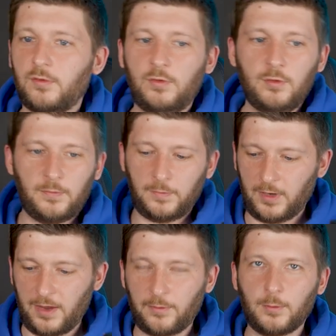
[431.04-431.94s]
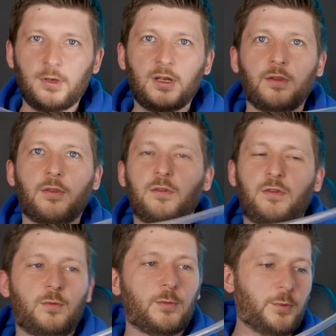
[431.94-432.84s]
two for everyone, and this
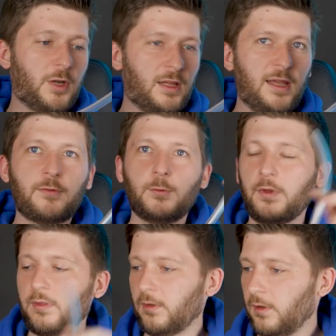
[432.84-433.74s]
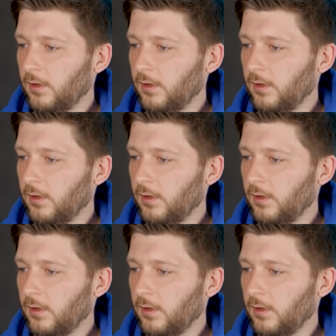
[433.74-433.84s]
is what we are left with.